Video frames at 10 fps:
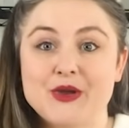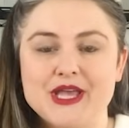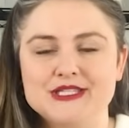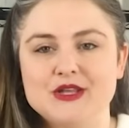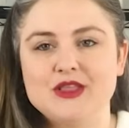
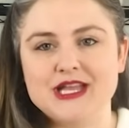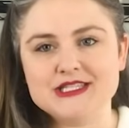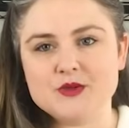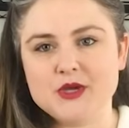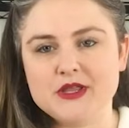Okay, so
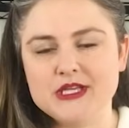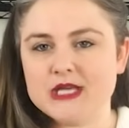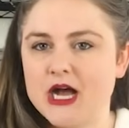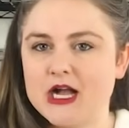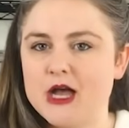let's quickly
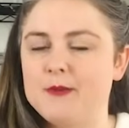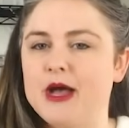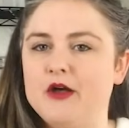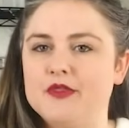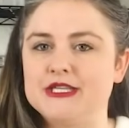talk
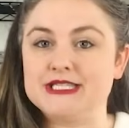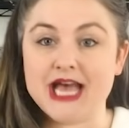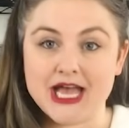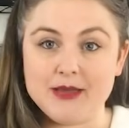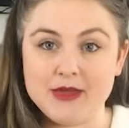about the
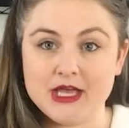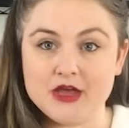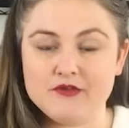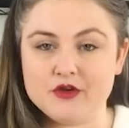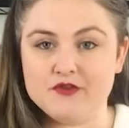timing
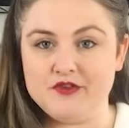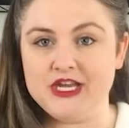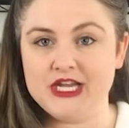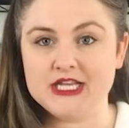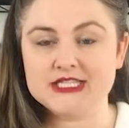of your
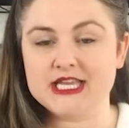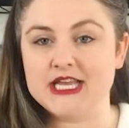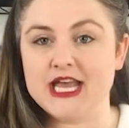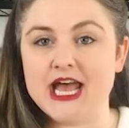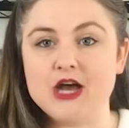feedings
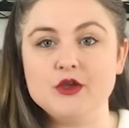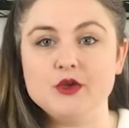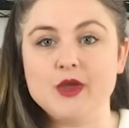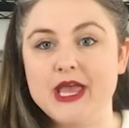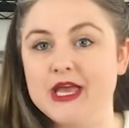and how
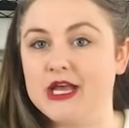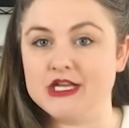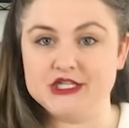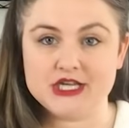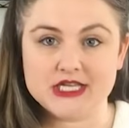you can
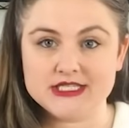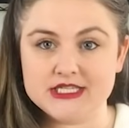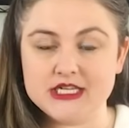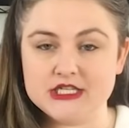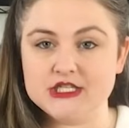
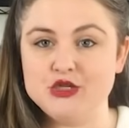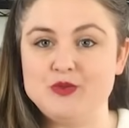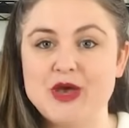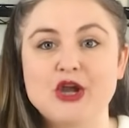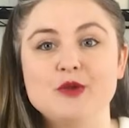adjust it
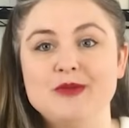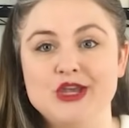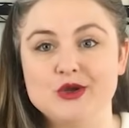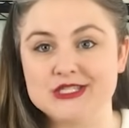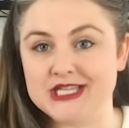to better
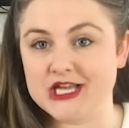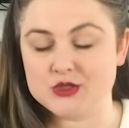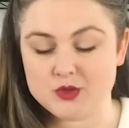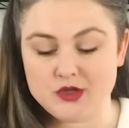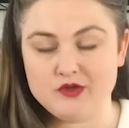meet your
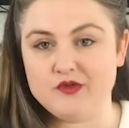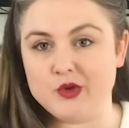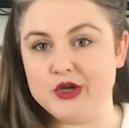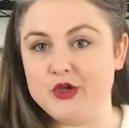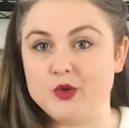schedule
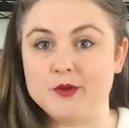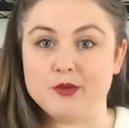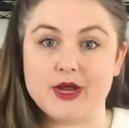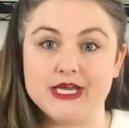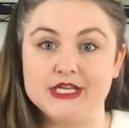for your
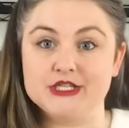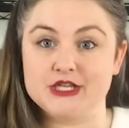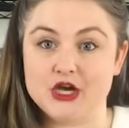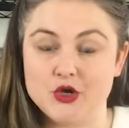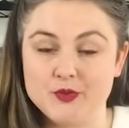bread
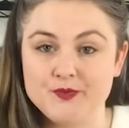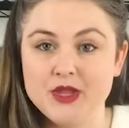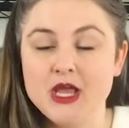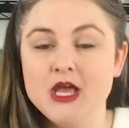dough.